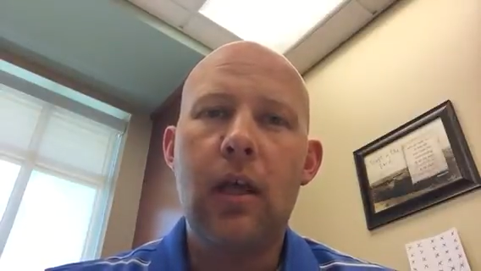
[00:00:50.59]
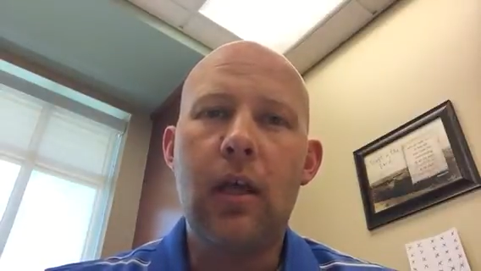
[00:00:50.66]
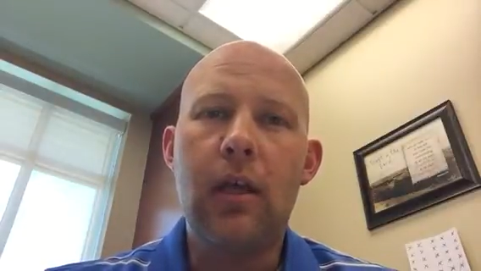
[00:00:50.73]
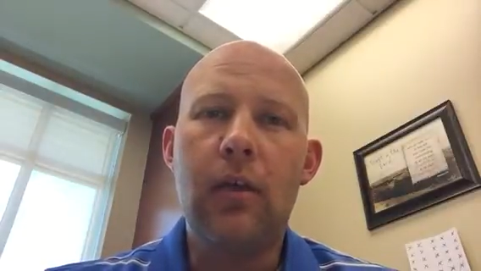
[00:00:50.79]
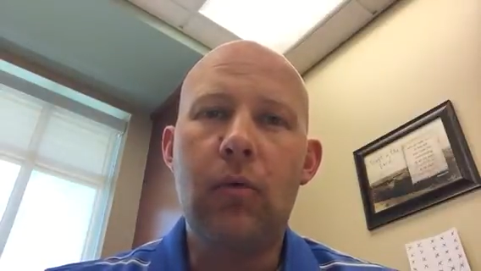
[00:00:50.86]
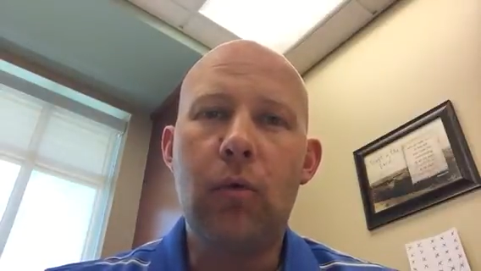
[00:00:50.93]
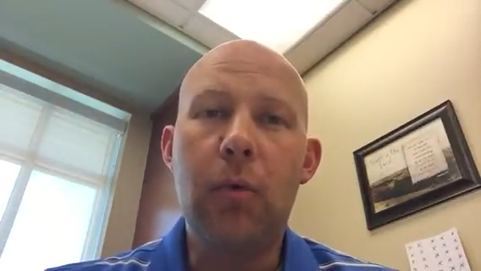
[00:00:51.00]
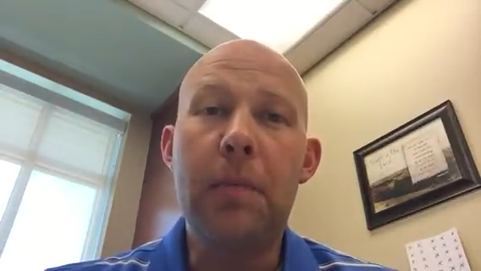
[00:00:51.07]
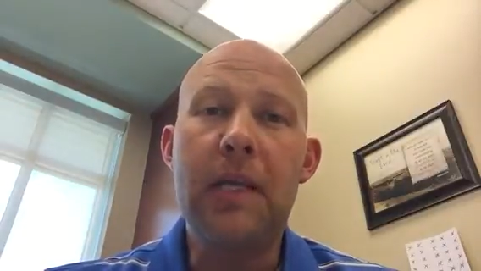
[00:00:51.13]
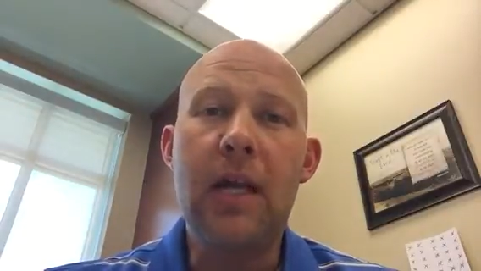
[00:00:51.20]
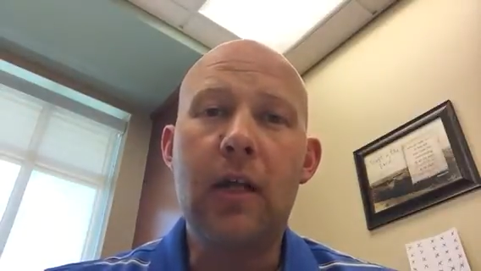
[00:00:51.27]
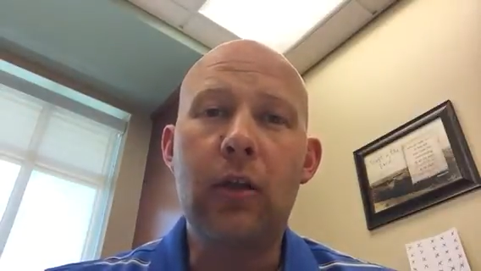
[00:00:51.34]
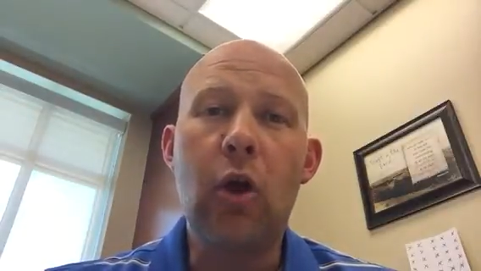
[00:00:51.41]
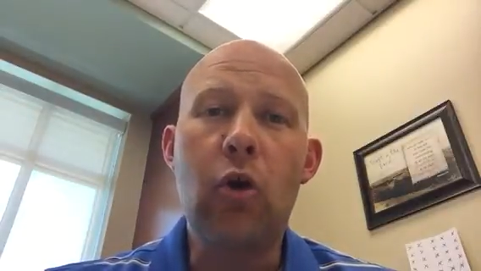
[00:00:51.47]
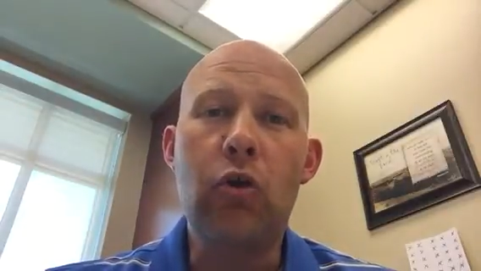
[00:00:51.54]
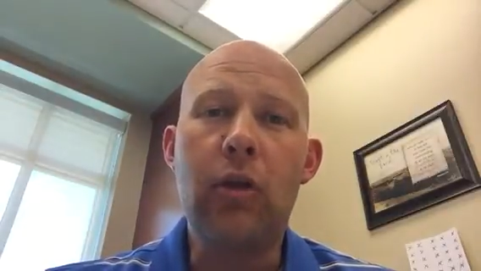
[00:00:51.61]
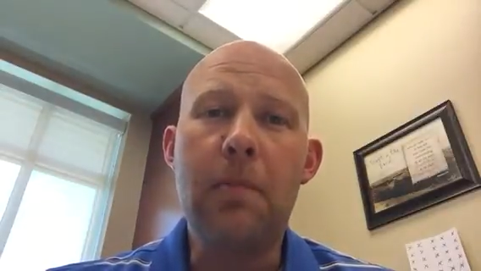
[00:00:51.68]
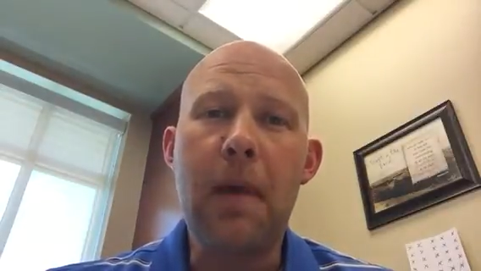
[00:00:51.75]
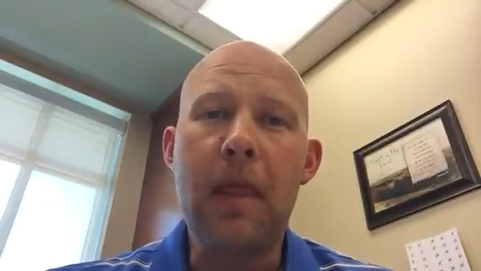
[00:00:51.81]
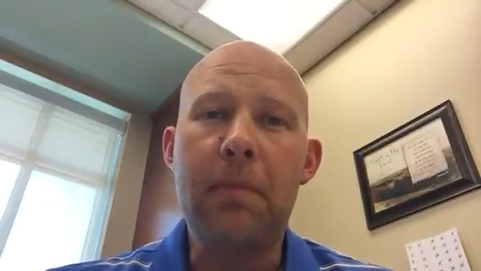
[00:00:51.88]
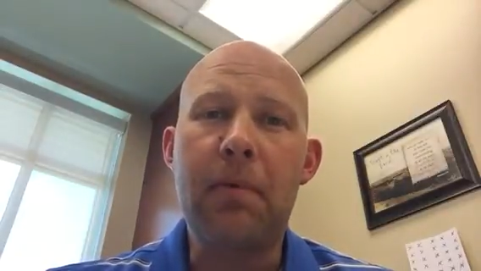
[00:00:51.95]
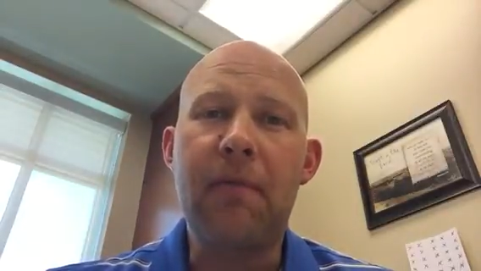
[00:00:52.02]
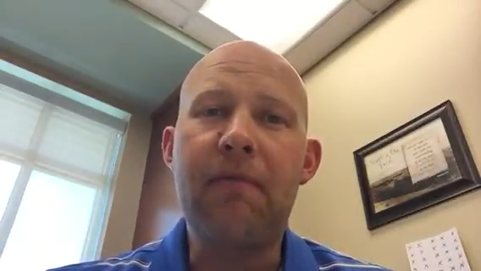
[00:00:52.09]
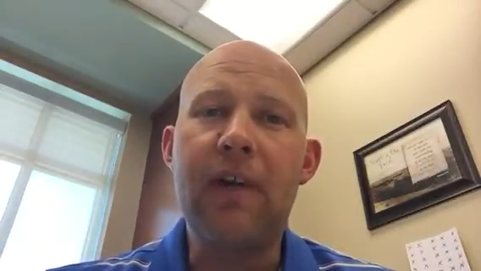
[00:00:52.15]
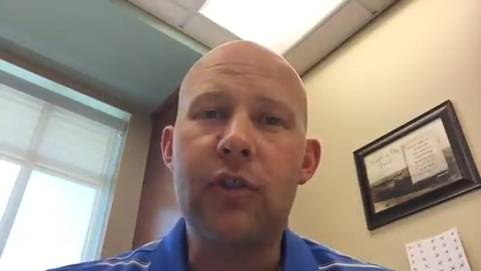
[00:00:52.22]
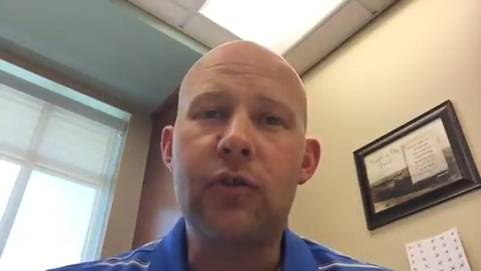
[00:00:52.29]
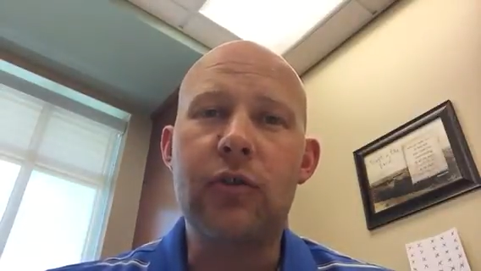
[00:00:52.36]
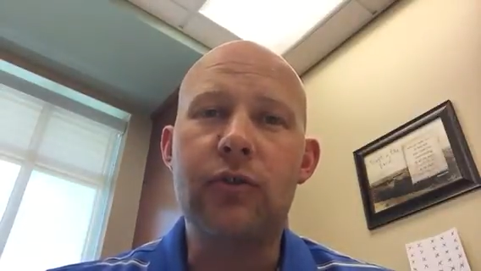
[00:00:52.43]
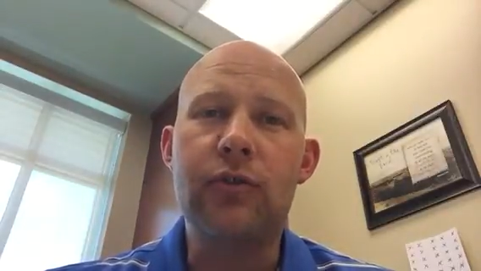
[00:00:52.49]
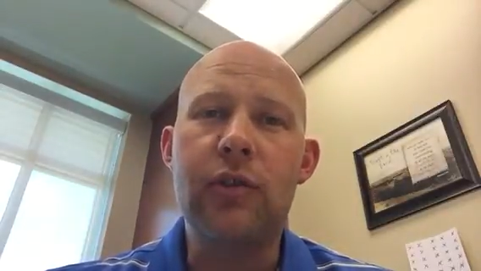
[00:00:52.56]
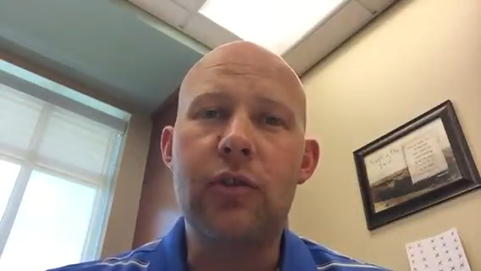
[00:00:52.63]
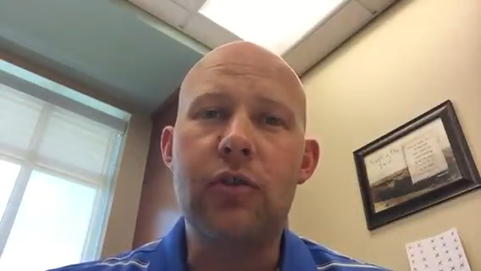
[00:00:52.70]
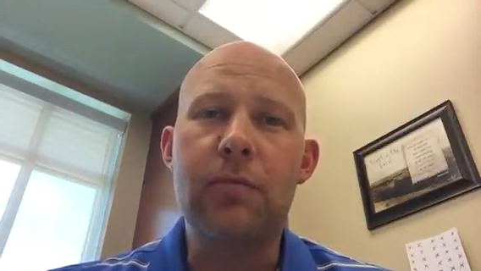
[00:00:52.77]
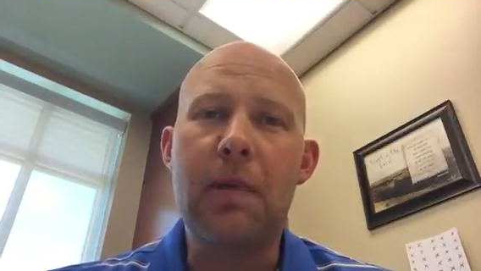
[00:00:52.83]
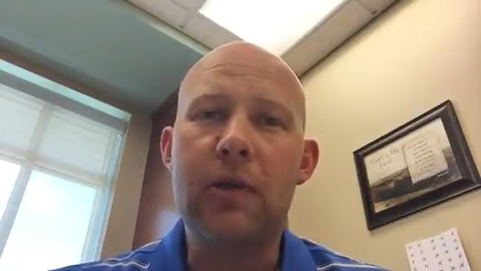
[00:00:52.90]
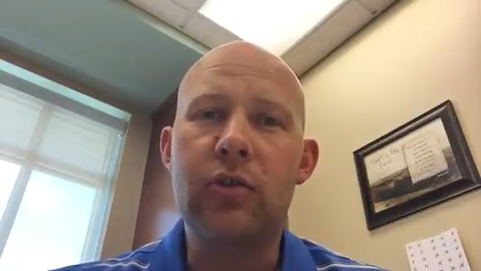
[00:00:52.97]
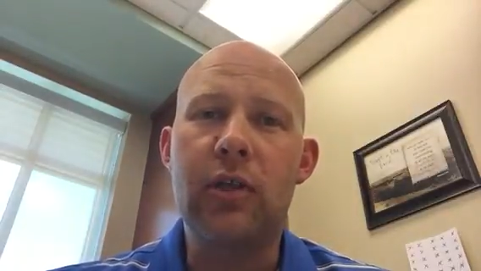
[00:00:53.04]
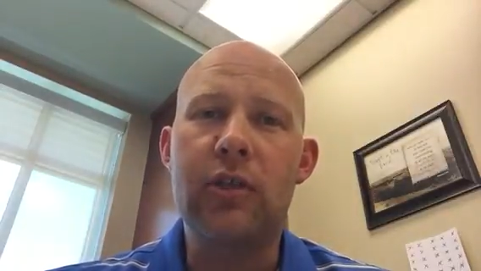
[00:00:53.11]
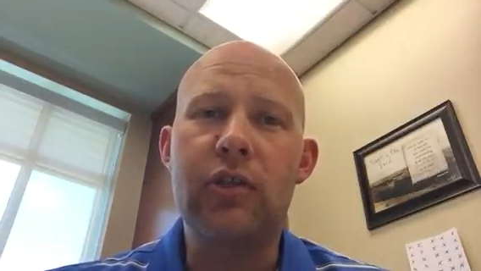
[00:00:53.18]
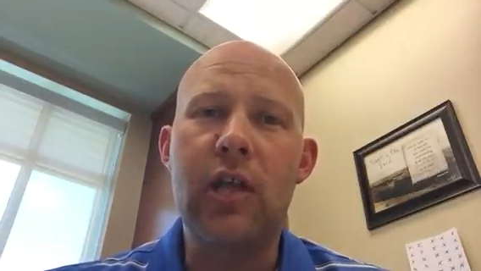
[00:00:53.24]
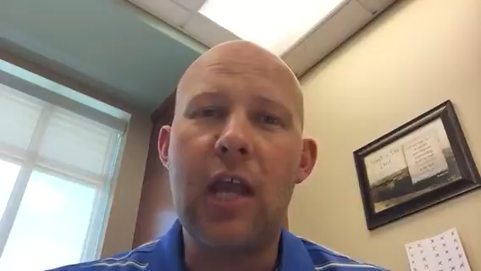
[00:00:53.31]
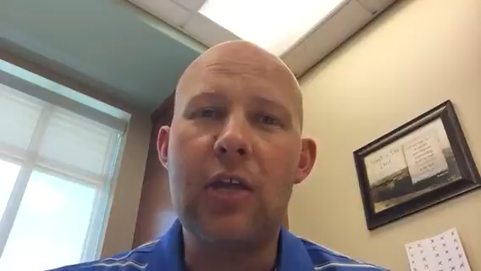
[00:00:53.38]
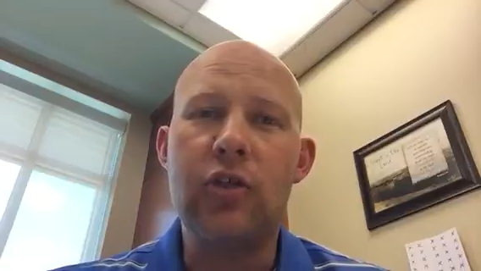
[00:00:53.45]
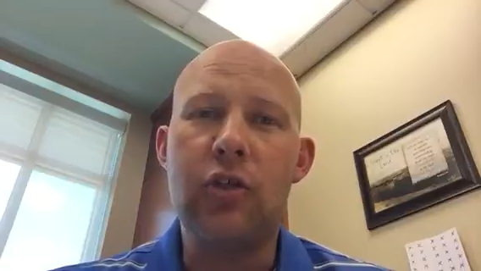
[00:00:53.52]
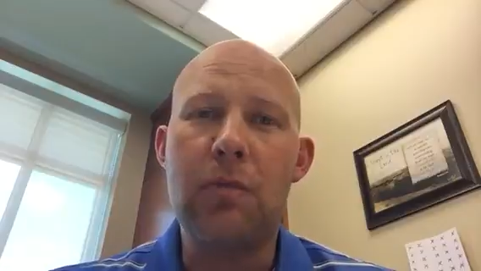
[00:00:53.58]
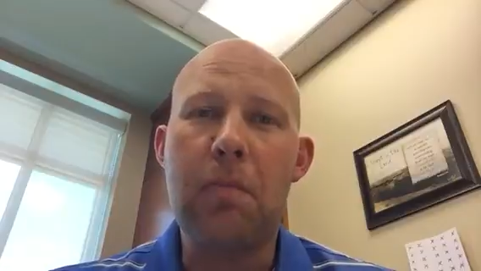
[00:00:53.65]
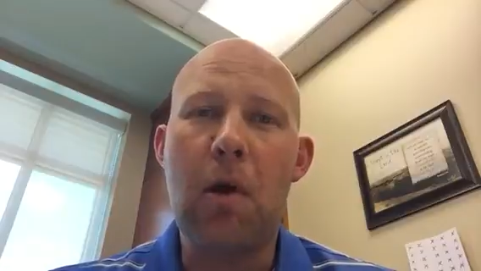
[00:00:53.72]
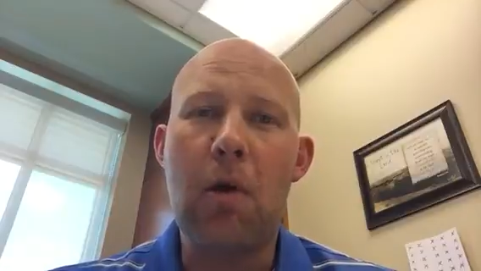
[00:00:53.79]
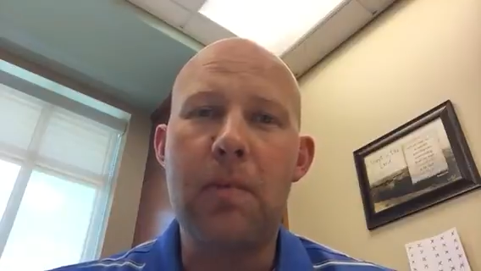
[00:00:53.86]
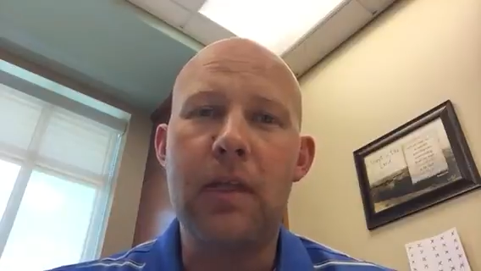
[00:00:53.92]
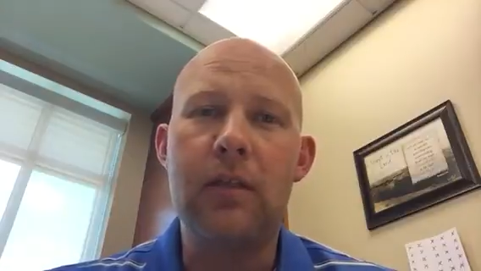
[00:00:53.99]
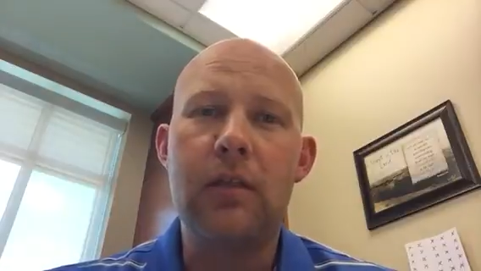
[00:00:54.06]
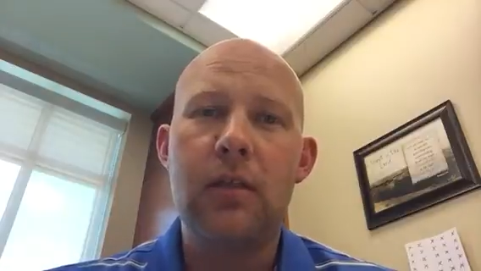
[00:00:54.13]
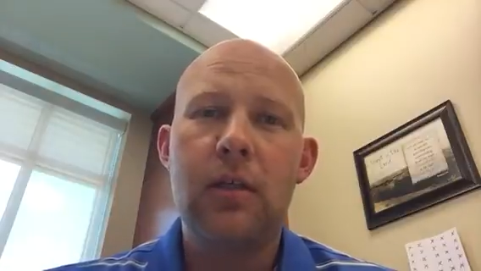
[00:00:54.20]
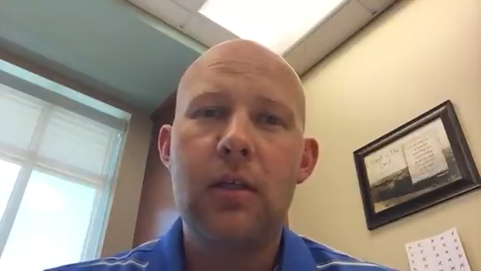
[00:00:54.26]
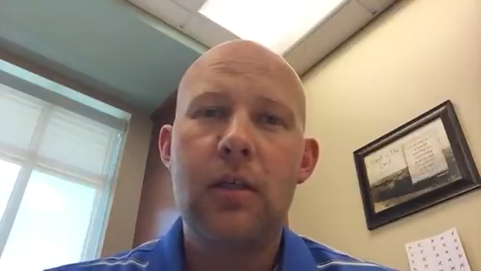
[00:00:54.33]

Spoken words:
will be done locally by the professionals in your special education department.